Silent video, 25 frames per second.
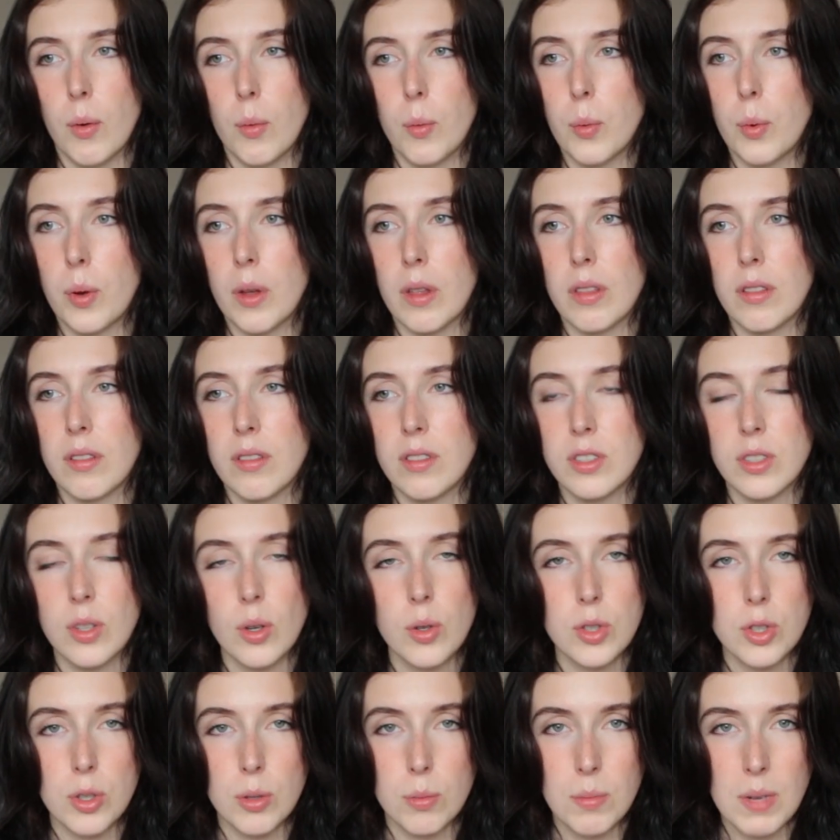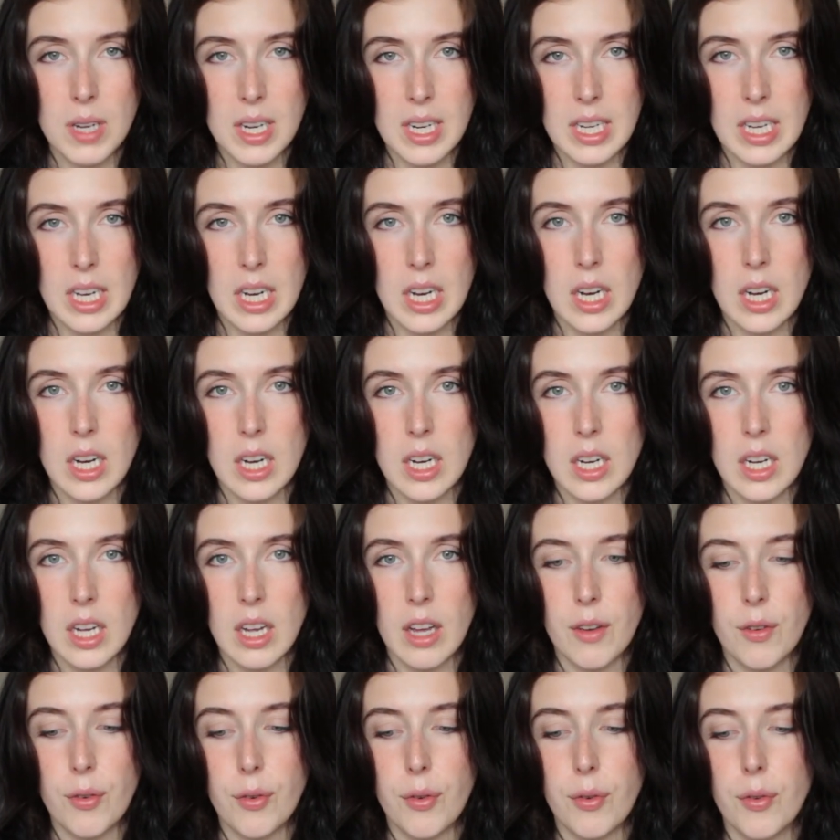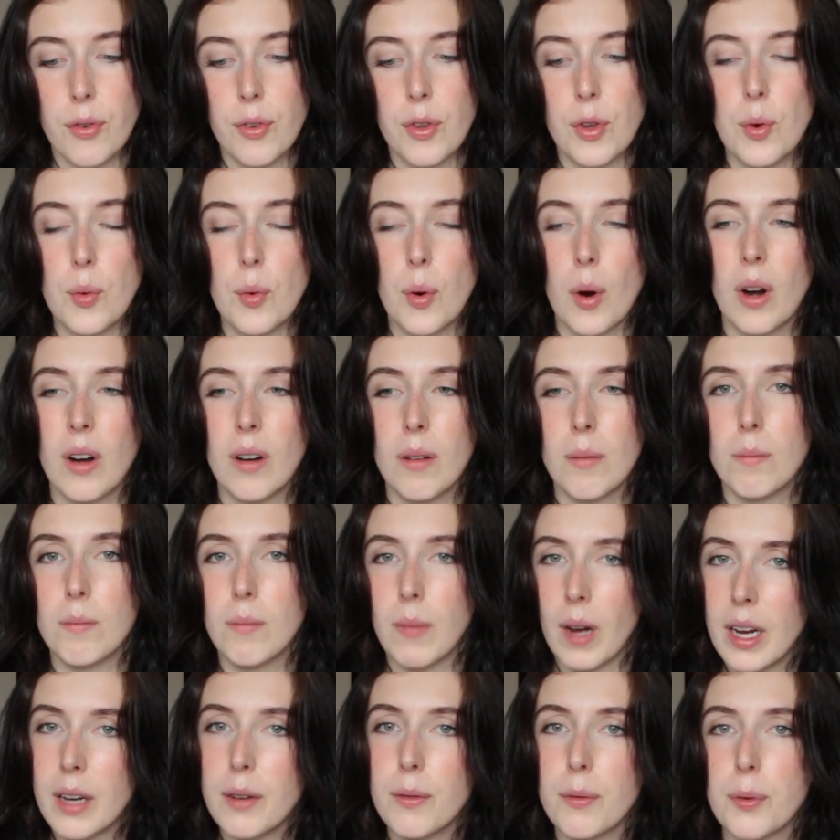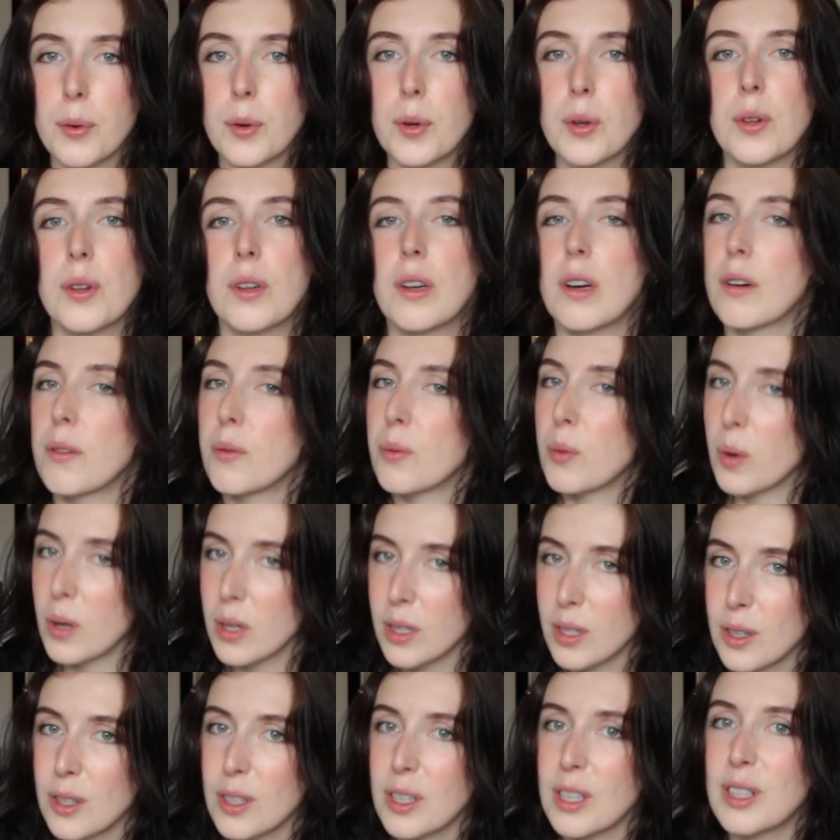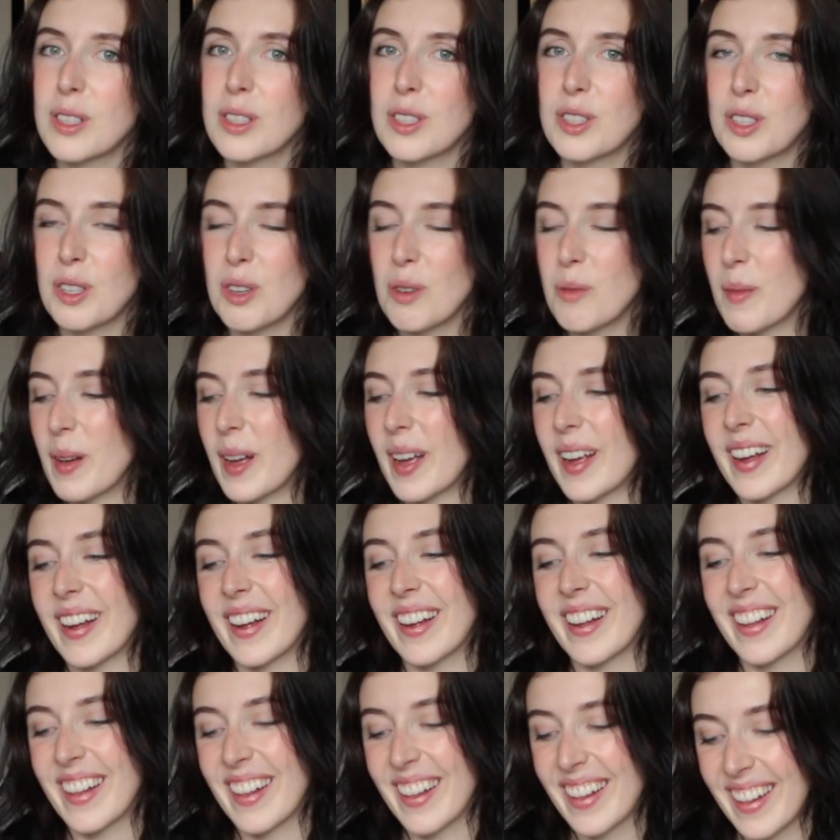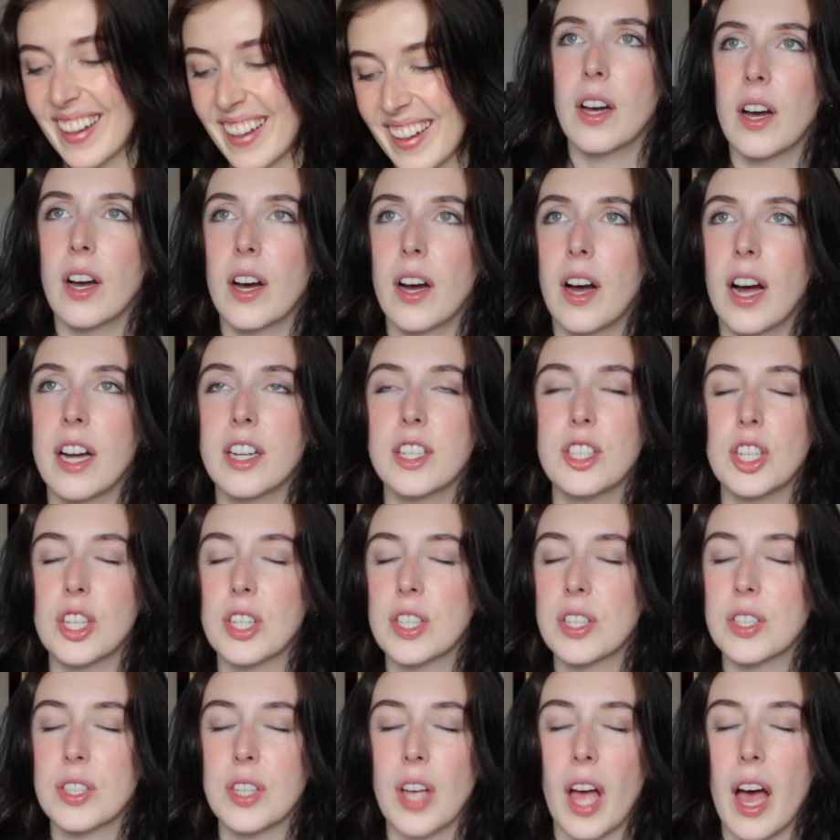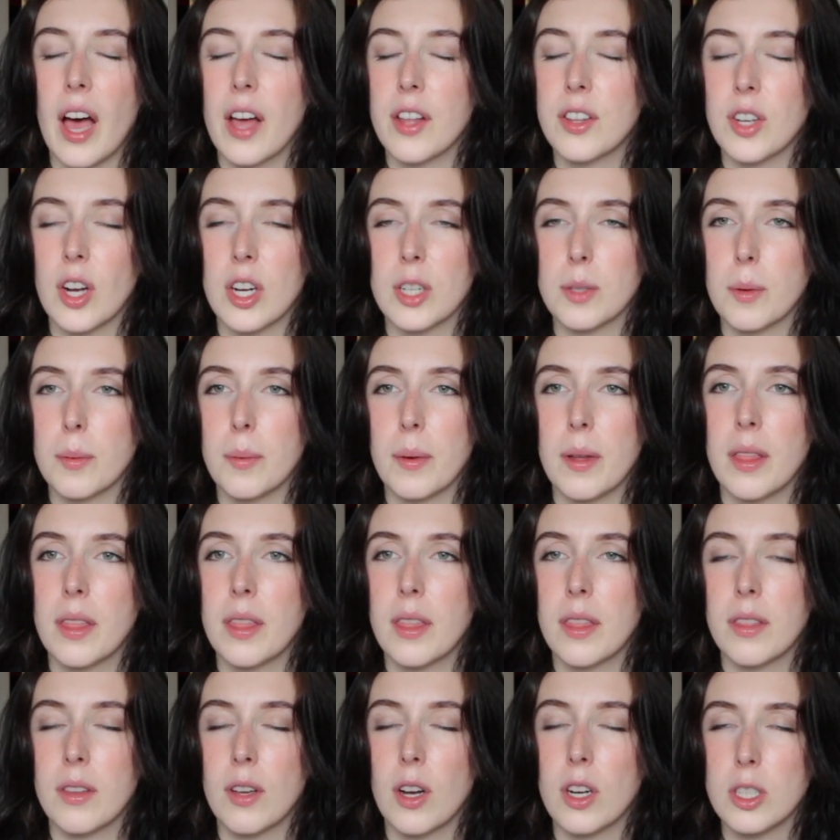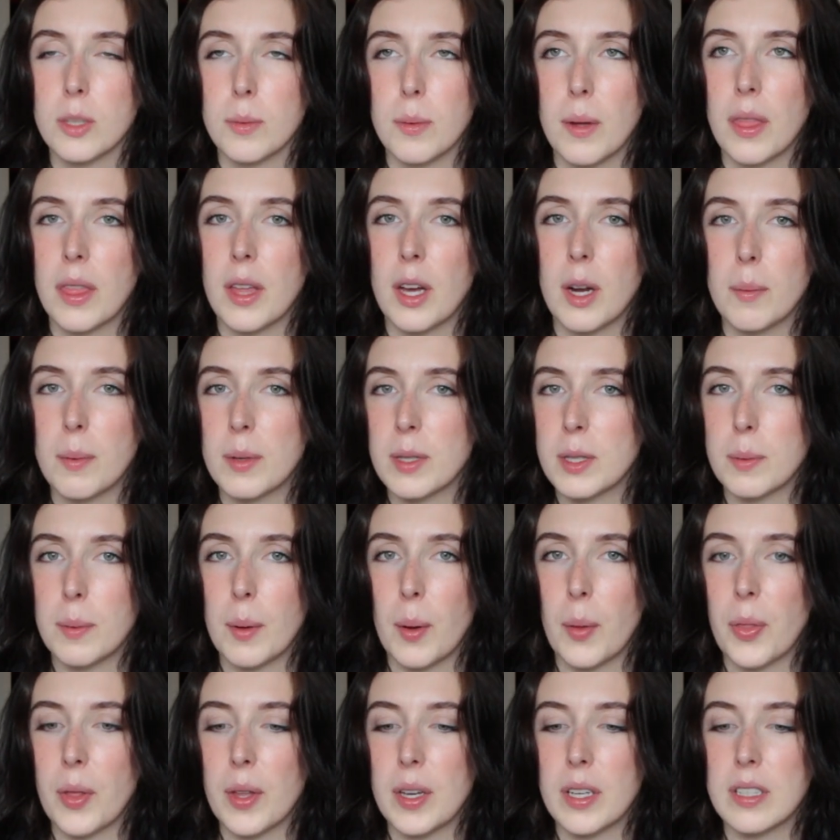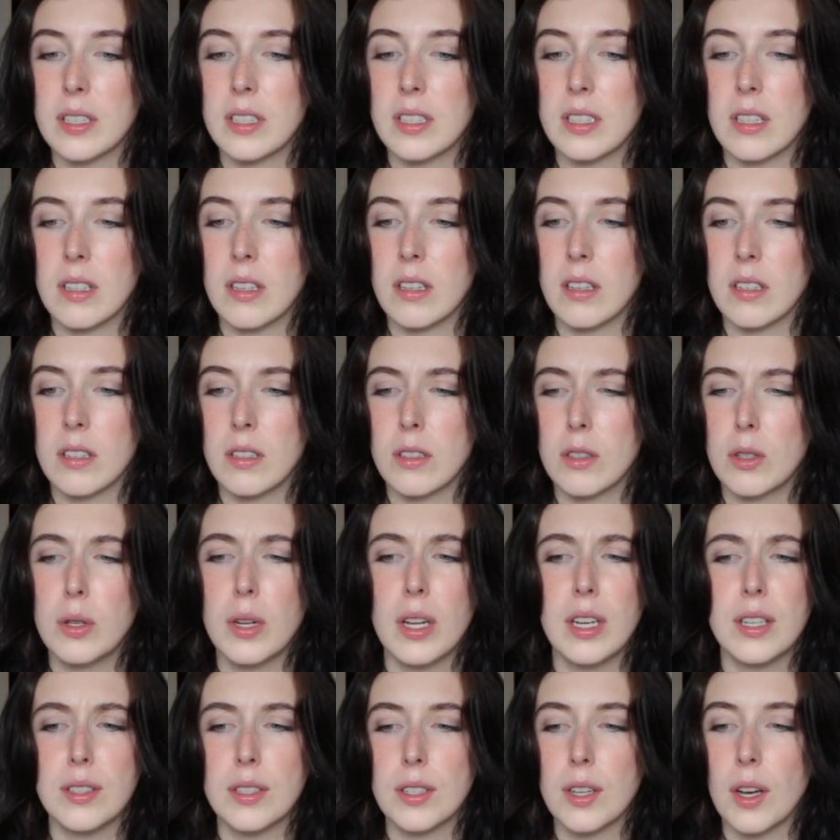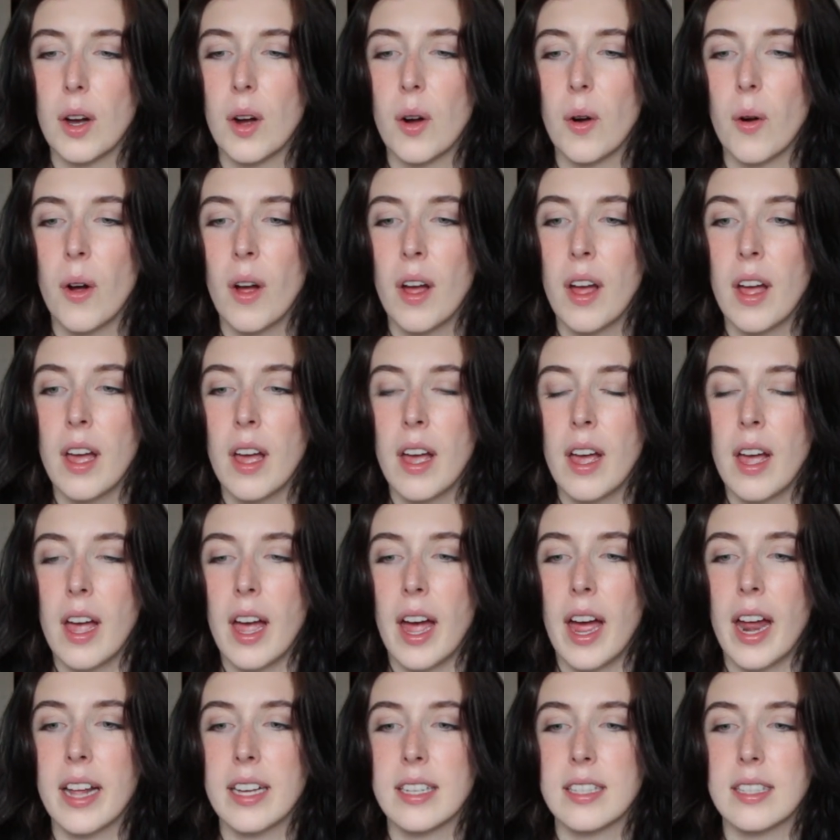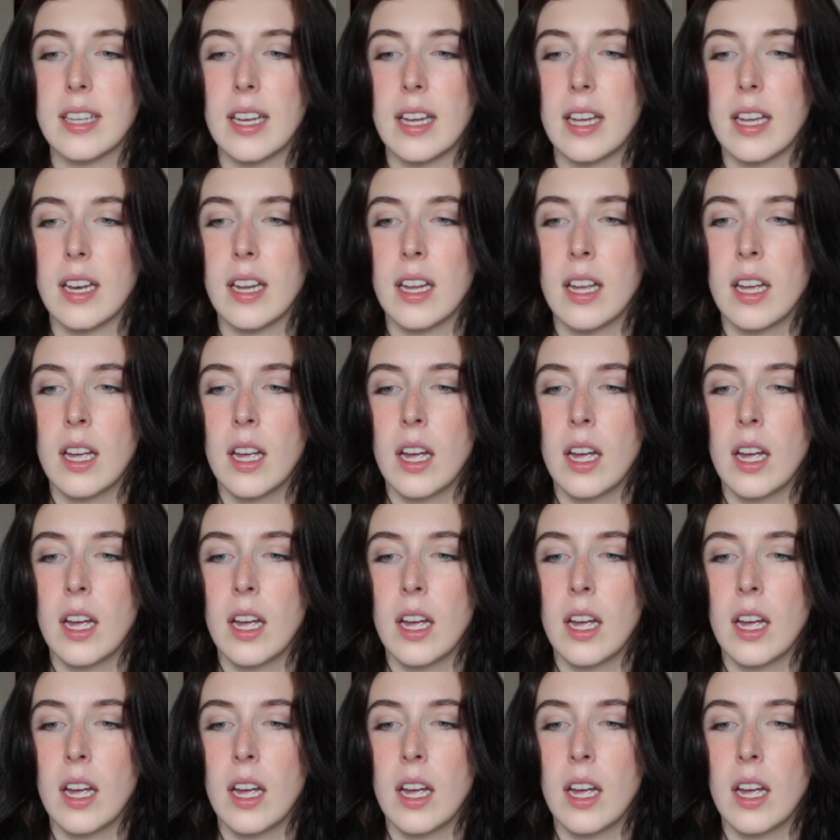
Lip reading: with social media if you aren't mindful of what you're consuming. I just talked to my therapist about this 2 days ago, and I said,